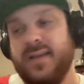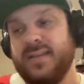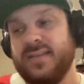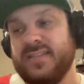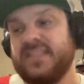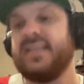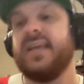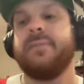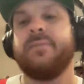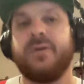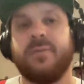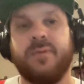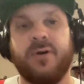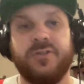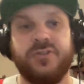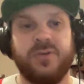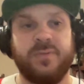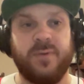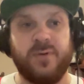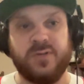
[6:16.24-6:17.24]
Samuel
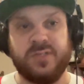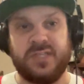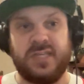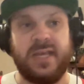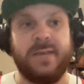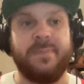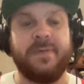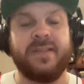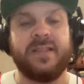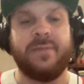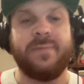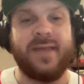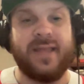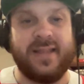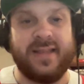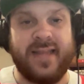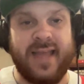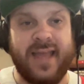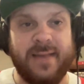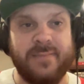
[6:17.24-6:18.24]
Montembeault is keeping them
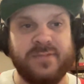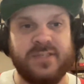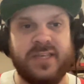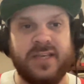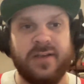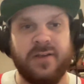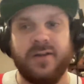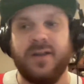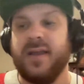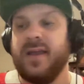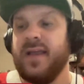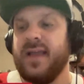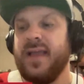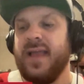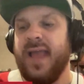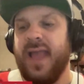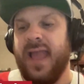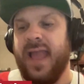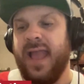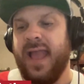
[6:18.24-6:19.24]
in games here.
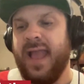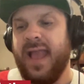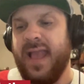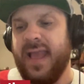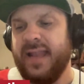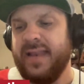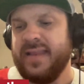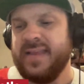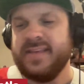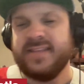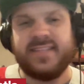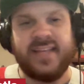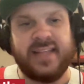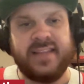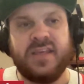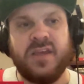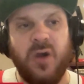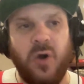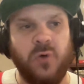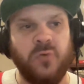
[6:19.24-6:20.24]
And he's not
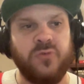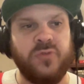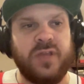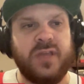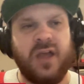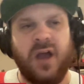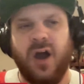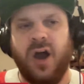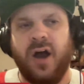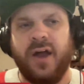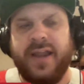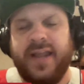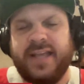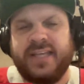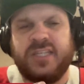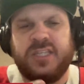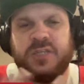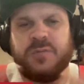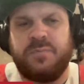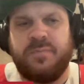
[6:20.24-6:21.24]
the only
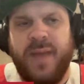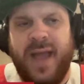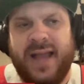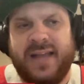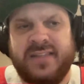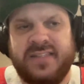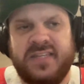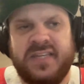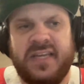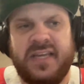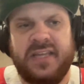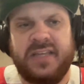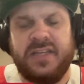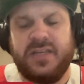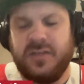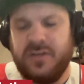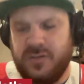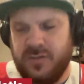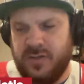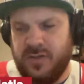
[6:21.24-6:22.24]

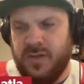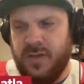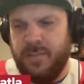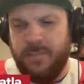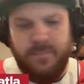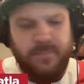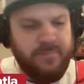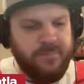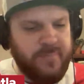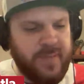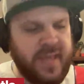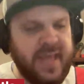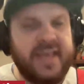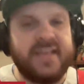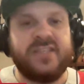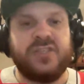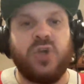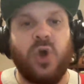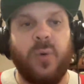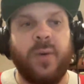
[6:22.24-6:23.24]
unexpected
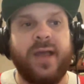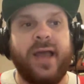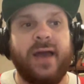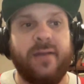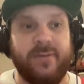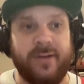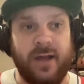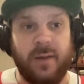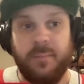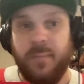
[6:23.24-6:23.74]
piece going on right now.